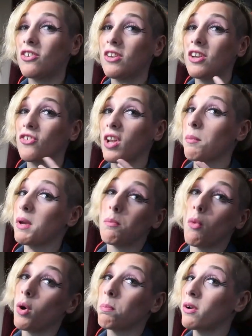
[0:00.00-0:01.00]
there's going to be
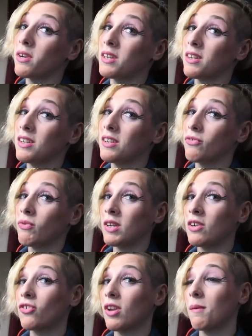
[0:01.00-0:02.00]
more put in these
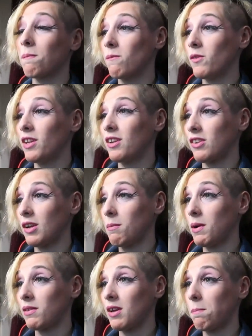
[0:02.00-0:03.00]
videos, and I'm really excited
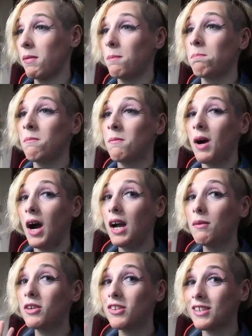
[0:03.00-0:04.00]
about that. But
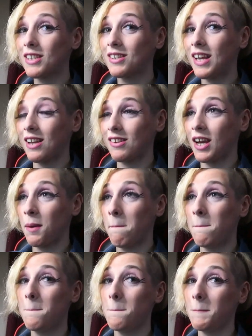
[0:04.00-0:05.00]
I will see you next time.
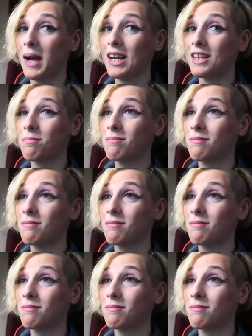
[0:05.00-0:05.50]
Bye.